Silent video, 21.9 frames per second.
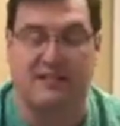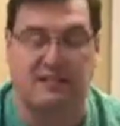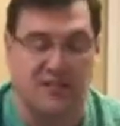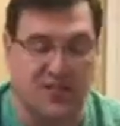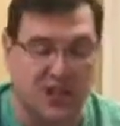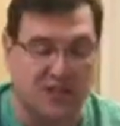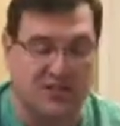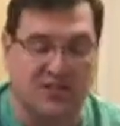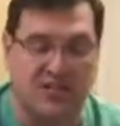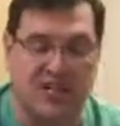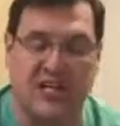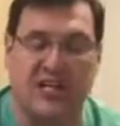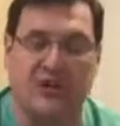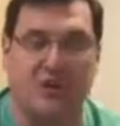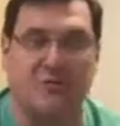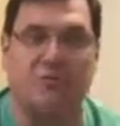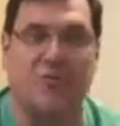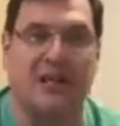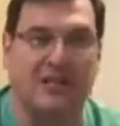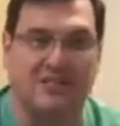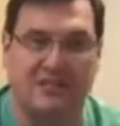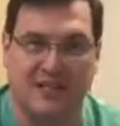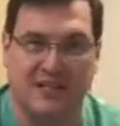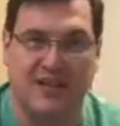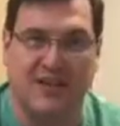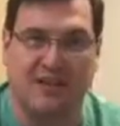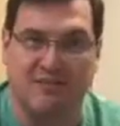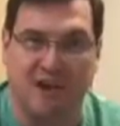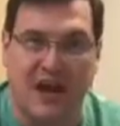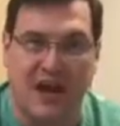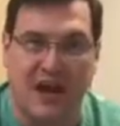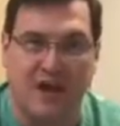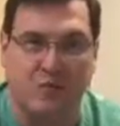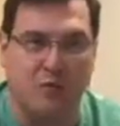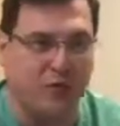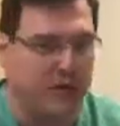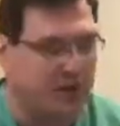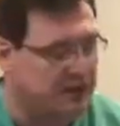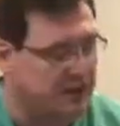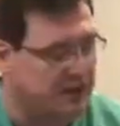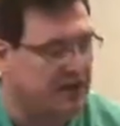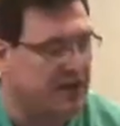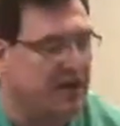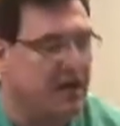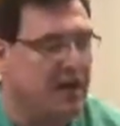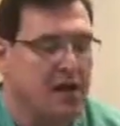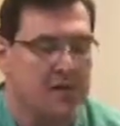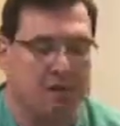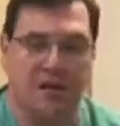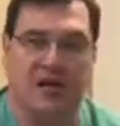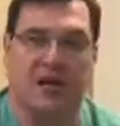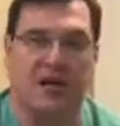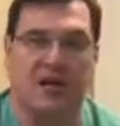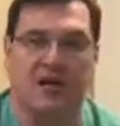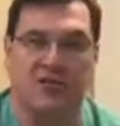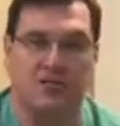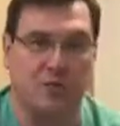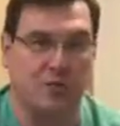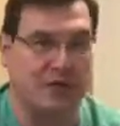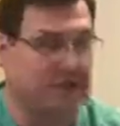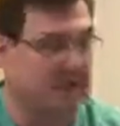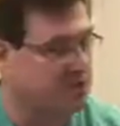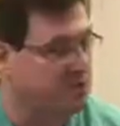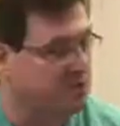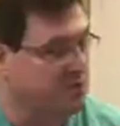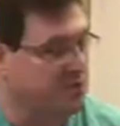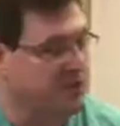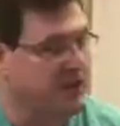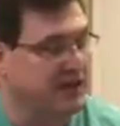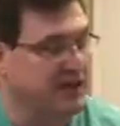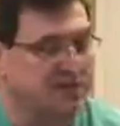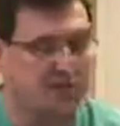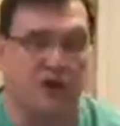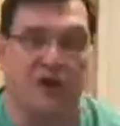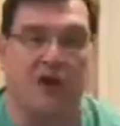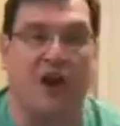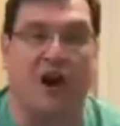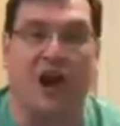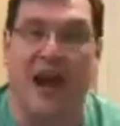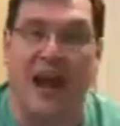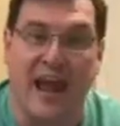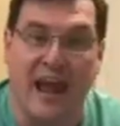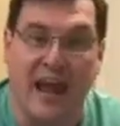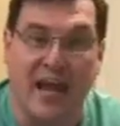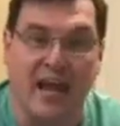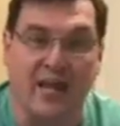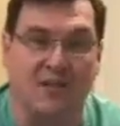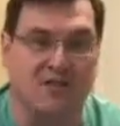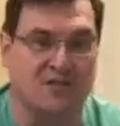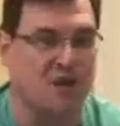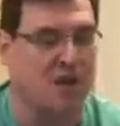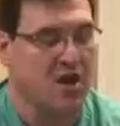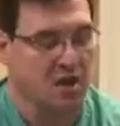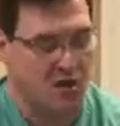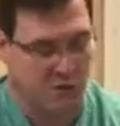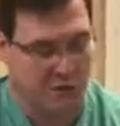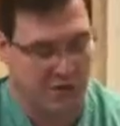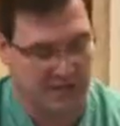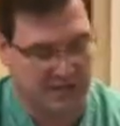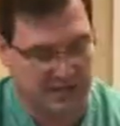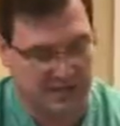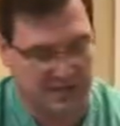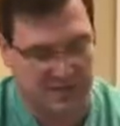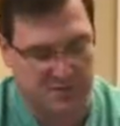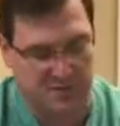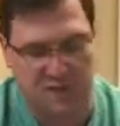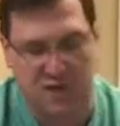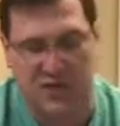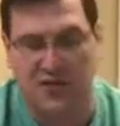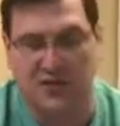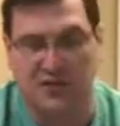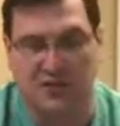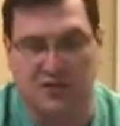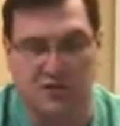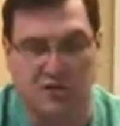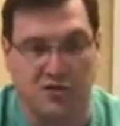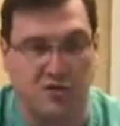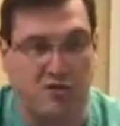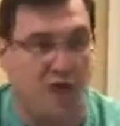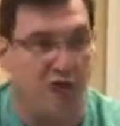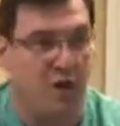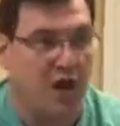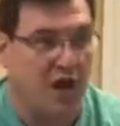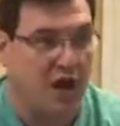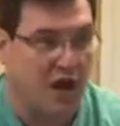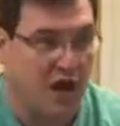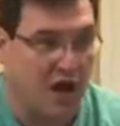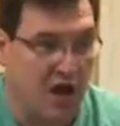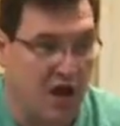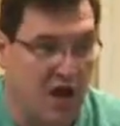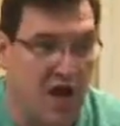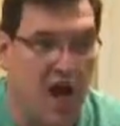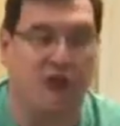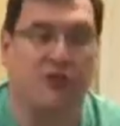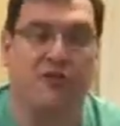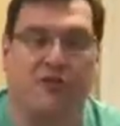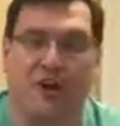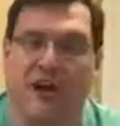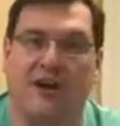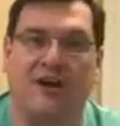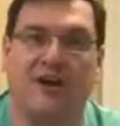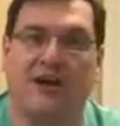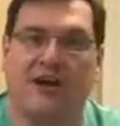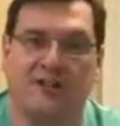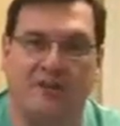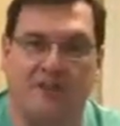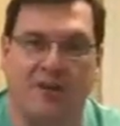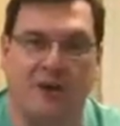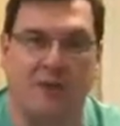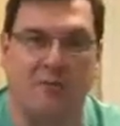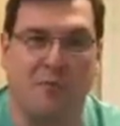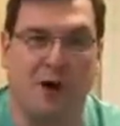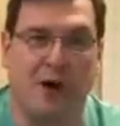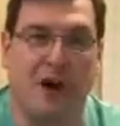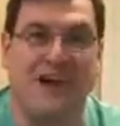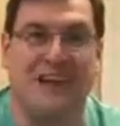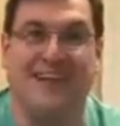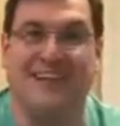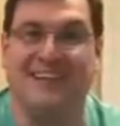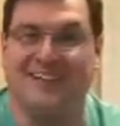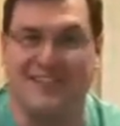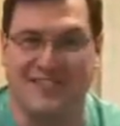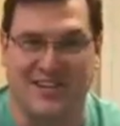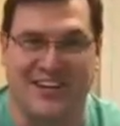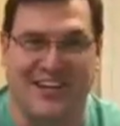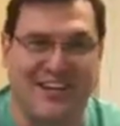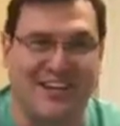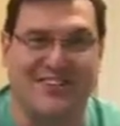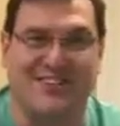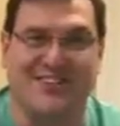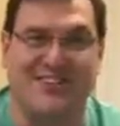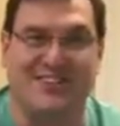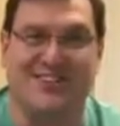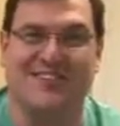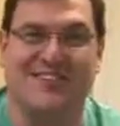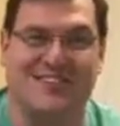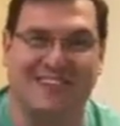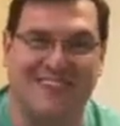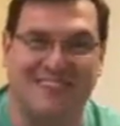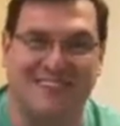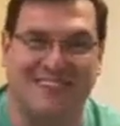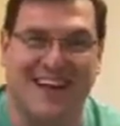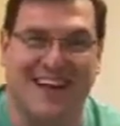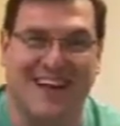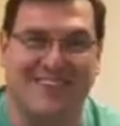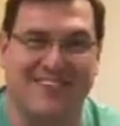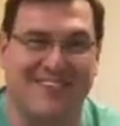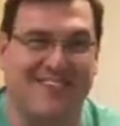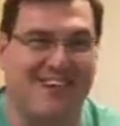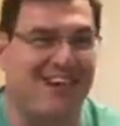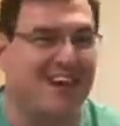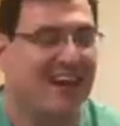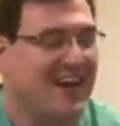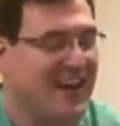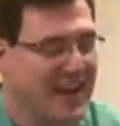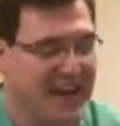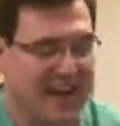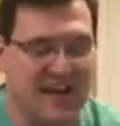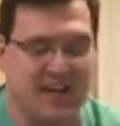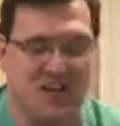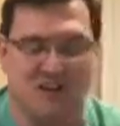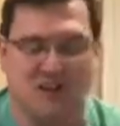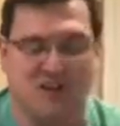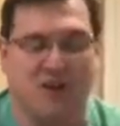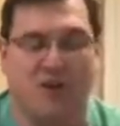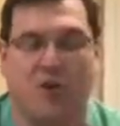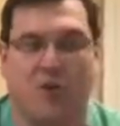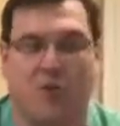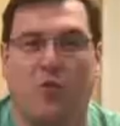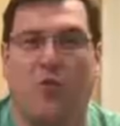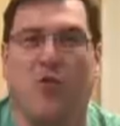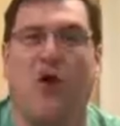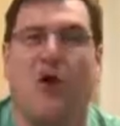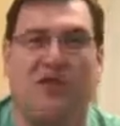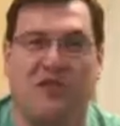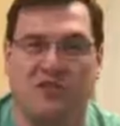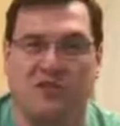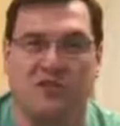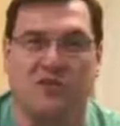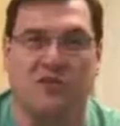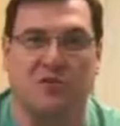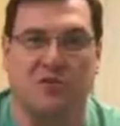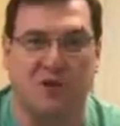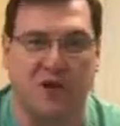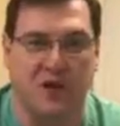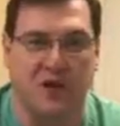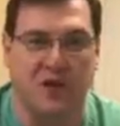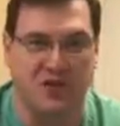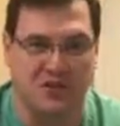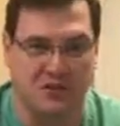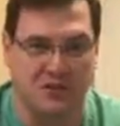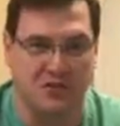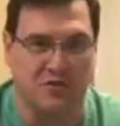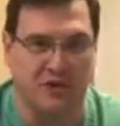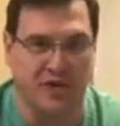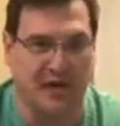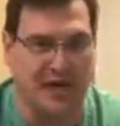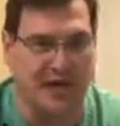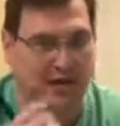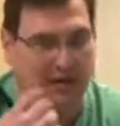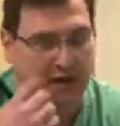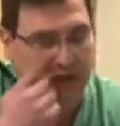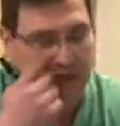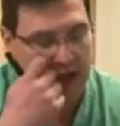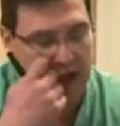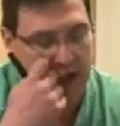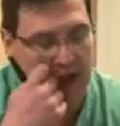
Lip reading: touching or messing around with it, because we can spread it to our hands, we can spread it to other areas of our body, genitals, etc., and you don't want to do that.